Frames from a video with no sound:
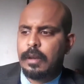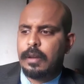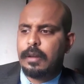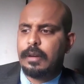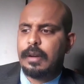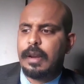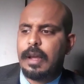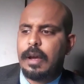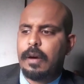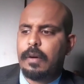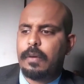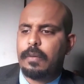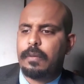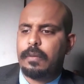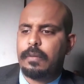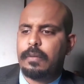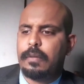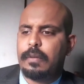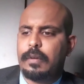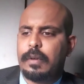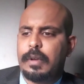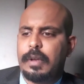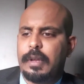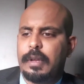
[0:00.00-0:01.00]
Now,
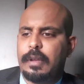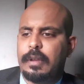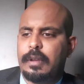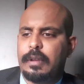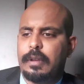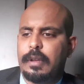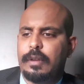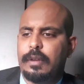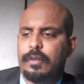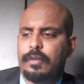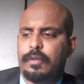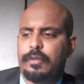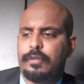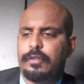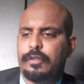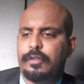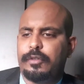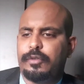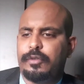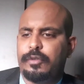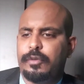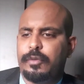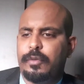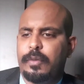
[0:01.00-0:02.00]
in order
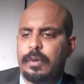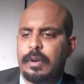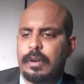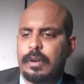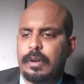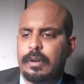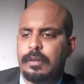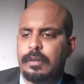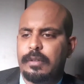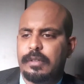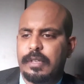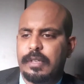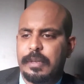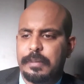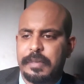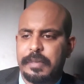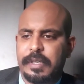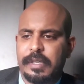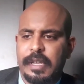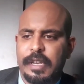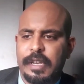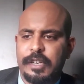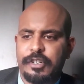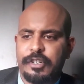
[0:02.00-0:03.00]
to
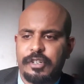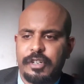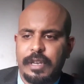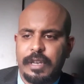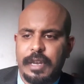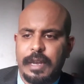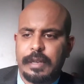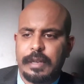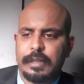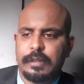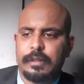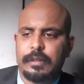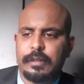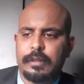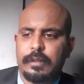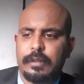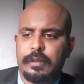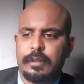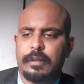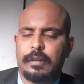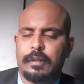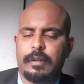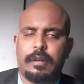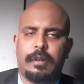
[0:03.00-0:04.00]
substantiate
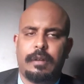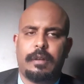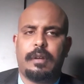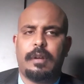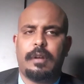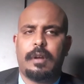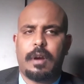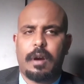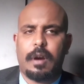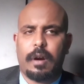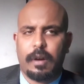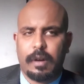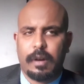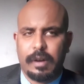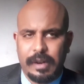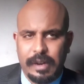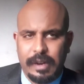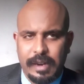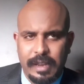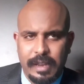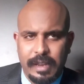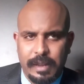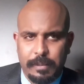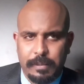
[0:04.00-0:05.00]
our
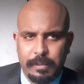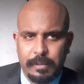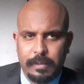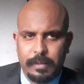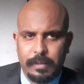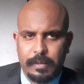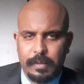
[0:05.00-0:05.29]
claim,